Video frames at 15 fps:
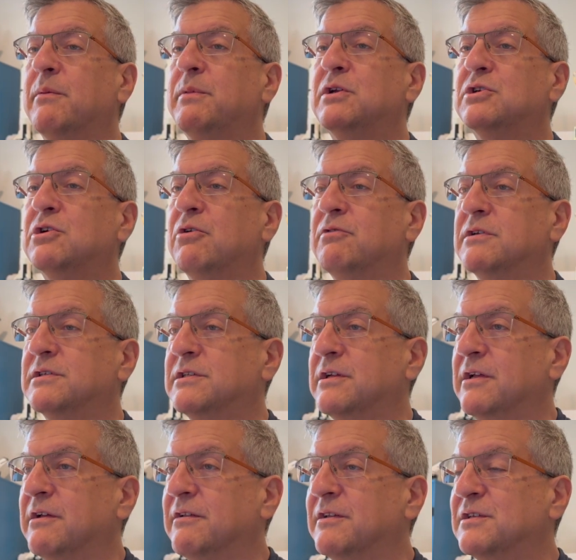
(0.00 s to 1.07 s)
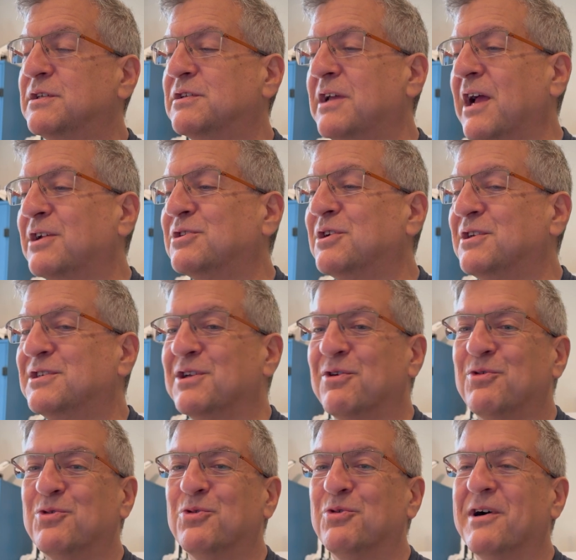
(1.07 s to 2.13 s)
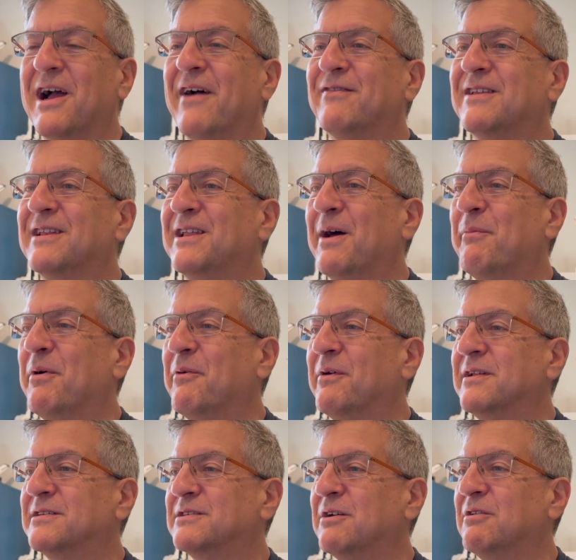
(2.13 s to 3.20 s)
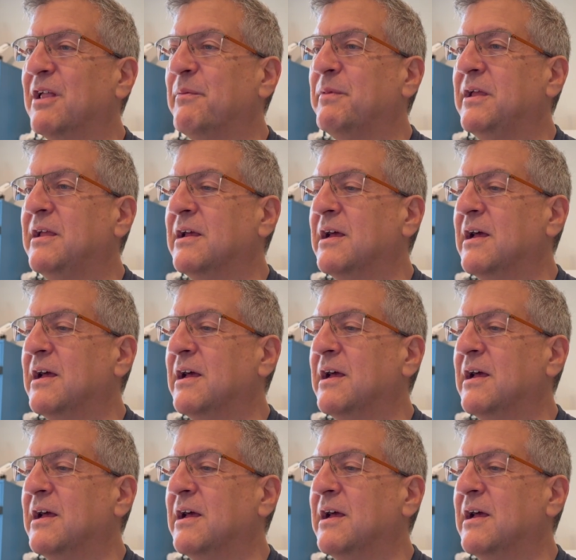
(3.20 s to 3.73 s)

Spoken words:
me show this to you. This is actually so cool, I have to demo it. So let me